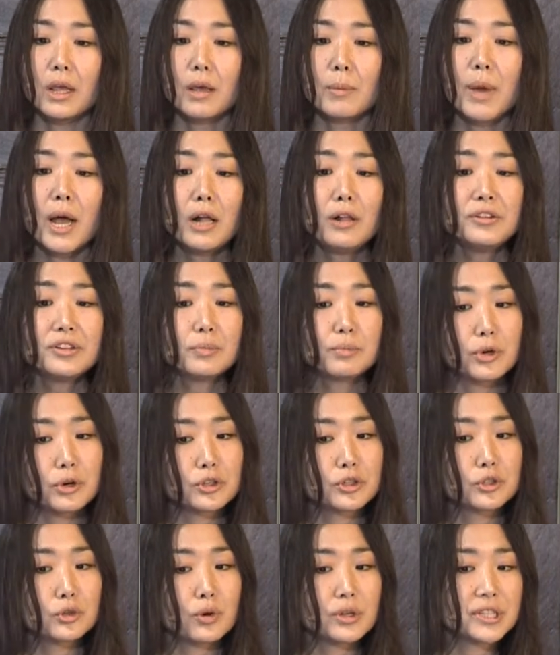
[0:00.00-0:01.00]
Paola's
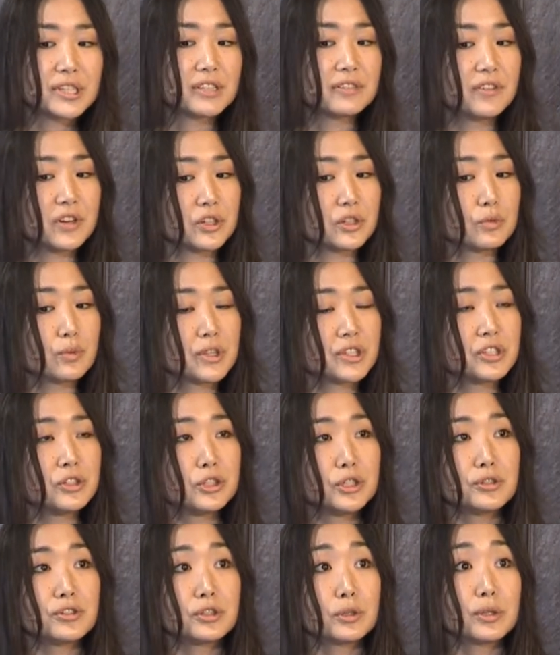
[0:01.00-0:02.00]
approach towards this vision was to
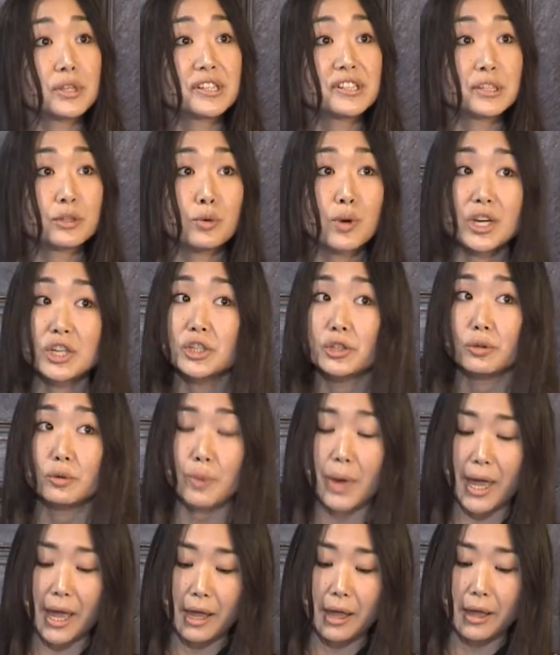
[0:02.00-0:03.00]
do so in a sequential
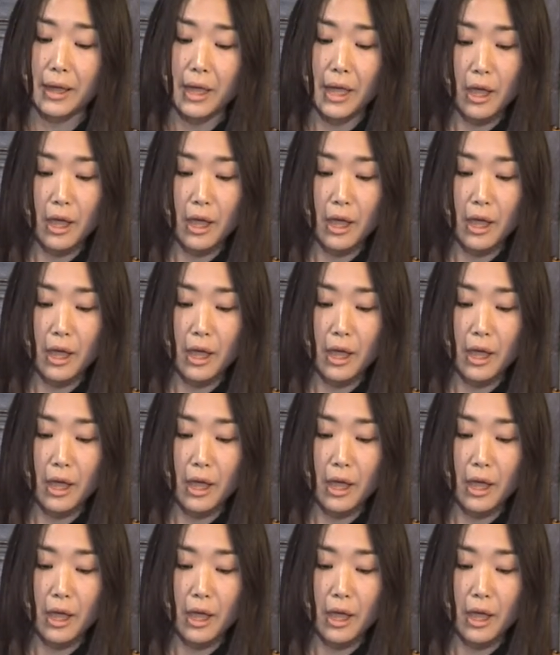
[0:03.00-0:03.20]
way.